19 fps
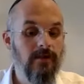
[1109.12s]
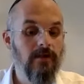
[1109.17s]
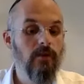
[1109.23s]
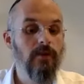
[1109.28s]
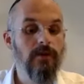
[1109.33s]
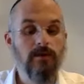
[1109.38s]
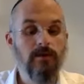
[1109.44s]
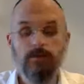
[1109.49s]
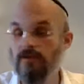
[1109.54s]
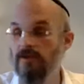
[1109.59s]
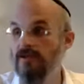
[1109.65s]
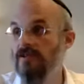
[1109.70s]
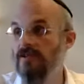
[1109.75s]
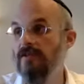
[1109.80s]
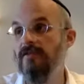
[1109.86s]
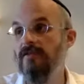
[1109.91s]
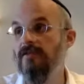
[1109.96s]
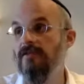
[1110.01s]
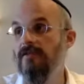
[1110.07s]
when a
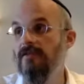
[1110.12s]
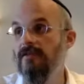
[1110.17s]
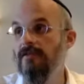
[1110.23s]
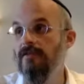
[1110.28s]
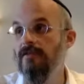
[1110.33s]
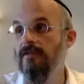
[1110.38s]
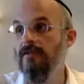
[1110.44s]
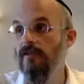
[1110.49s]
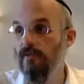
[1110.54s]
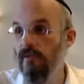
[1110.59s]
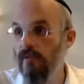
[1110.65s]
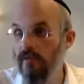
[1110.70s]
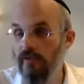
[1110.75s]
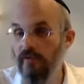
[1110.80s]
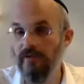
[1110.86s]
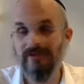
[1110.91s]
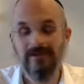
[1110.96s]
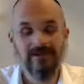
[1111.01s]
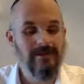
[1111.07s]
person
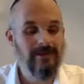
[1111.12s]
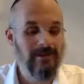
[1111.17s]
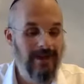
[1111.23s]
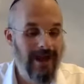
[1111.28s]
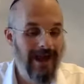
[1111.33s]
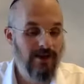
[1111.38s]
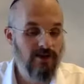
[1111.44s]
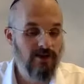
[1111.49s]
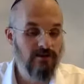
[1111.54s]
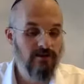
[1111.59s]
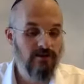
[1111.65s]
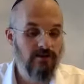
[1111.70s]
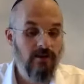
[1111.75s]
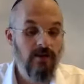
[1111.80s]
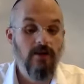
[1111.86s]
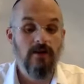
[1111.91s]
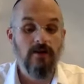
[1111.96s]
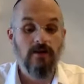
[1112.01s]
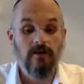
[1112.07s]
fulfills an action.
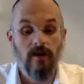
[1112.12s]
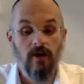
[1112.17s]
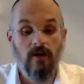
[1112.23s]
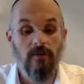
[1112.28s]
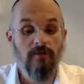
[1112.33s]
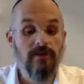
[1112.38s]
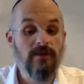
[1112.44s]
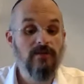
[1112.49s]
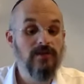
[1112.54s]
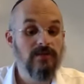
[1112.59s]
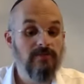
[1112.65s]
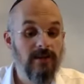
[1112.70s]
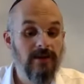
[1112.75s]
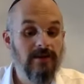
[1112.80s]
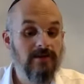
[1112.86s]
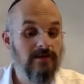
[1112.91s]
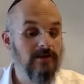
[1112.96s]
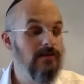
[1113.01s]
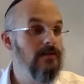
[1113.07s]
Call mitzvahs
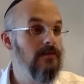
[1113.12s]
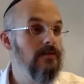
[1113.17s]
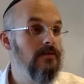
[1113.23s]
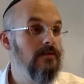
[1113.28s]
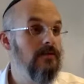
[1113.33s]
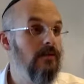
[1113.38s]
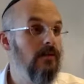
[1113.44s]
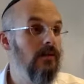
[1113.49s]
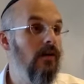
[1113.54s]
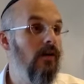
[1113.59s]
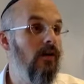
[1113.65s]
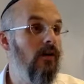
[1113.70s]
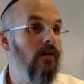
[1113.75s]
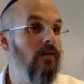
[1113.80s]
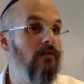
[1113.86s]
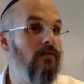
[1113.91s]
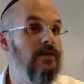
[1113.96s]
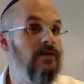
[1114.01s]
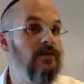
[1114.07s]
maisius, all the
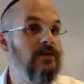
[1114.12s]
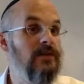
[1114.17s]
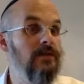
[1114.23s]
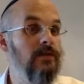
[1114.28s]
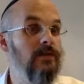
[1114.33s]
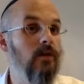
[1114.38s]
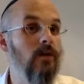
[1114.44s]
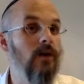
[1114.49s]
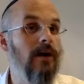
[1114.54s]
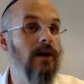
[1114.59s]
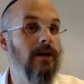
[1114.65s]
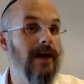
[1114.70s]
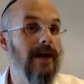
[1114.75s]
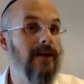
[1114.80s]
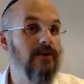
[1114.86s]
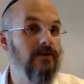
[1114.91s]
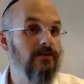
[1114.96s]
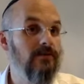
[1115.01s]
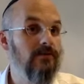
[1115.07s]
mitzvahs that require
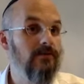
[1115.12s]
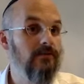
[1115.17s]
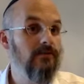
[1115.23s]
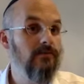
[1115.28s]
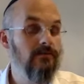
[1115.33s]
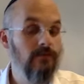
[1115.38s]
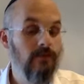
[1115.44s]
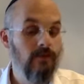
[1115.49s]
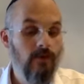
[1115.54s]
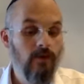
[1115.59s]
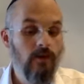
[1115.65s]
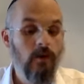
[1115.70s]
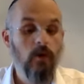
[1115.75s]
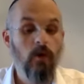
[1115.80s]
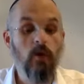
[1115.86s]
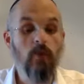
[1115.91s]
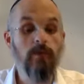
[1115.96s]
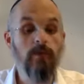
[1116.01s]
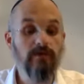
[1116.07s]
action.
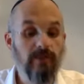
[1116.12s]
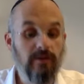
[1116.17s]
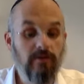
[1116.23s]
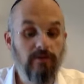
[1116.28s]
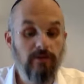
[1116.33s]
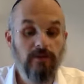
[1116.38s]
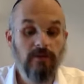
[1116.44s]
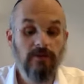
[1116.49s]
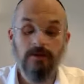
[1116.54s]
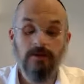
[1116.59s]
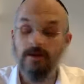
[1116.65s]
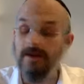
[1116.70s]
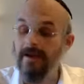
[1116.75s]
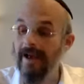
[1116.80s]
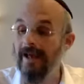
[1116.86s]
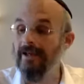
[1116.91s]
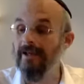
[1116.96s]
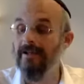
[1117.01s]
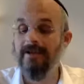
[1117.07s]
Ubedibur,
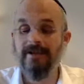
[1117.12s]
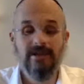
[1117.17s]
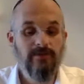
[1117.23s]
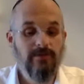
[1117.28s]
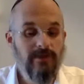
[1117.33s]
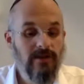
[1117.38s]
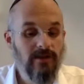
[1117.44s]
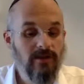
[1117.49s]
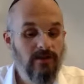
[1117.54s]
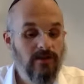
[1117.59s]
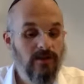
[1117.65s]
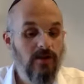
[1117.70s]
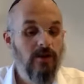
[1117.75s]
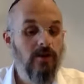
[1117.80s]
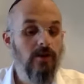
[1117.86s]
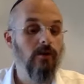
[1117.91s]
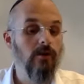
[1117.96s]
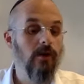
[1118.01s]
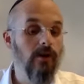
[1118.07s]
and in his speech,
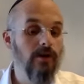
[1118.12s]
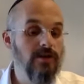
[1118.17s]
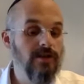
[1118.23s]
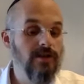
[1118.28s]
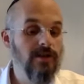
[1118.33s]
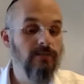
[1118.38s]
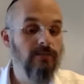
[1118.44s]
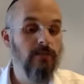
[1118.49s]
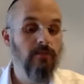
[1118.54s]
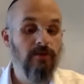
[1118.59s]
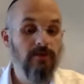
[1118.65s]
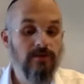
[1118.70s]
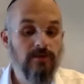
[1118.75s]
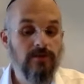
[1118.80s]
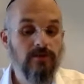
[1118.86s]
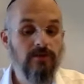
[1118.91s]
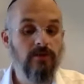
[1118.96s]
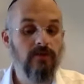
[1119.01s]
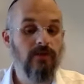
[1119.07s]
who oisik
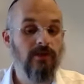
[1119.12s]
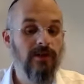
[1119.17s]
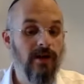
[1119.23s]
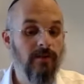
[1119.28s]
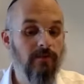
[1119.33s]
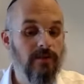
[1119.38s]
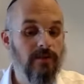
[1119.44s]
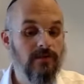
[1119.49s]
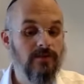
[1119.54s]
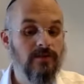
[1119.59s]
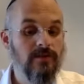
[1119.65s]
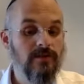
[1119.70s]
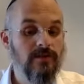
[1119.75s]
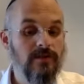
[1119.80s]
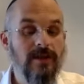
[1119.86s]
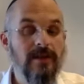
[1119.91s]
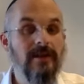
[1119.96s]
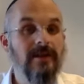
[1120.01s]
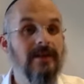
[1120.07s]
bepirish kol taryag mitzvahs,
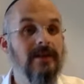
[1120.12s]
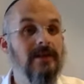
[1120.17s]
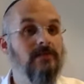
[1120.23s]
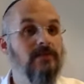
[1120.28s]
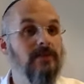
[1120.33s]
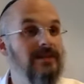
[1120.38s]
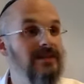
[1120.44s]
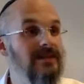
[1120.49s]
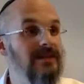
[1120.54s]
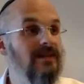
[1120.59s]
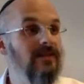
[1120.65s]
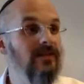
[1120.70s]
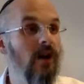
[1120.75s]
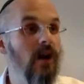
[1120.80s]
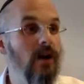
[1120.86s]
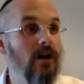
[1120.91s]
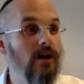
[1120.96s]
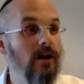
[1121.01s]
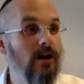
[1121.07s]
he is busy
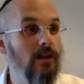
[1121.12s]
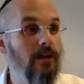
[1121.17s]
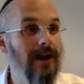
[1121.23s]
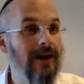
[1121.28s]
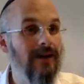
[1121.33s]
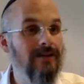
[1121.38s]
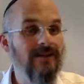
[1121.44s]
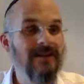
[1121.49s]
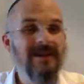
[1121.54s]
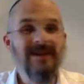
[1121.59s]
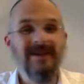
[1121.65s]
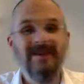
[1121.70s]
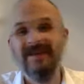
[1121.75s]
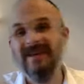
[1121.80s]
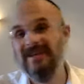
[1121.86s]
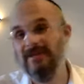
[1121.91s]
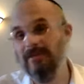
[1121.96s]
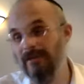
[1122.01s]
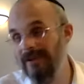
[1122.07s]
talking about the
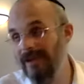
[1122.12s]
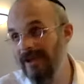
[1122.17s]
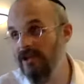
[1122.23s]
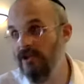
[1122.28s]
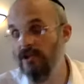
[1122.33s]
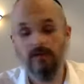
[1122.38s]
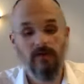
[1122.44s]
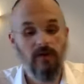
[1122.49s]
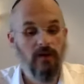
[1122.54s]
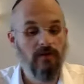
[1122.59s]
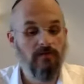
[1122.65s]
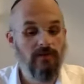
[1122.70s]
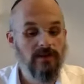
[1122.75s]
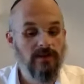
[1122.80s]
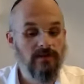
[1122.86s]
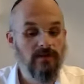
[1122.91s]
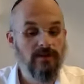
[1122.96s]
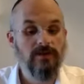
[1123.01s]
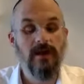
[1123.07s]
explanation of all the
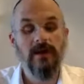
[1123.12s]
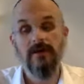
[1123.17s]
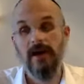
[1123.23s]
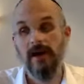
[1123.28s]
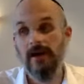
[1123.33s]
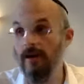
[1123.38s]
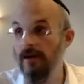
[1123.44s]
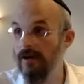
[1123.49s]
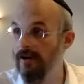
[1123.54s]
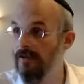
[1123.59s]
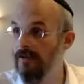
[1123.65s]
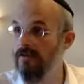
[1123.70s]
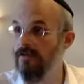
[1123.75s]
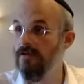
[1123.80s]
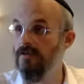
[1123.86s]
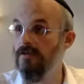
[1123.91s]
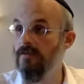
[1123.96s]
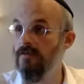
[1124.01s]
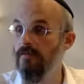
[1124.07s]
mitzvahs and the
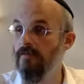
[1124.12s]
halachas.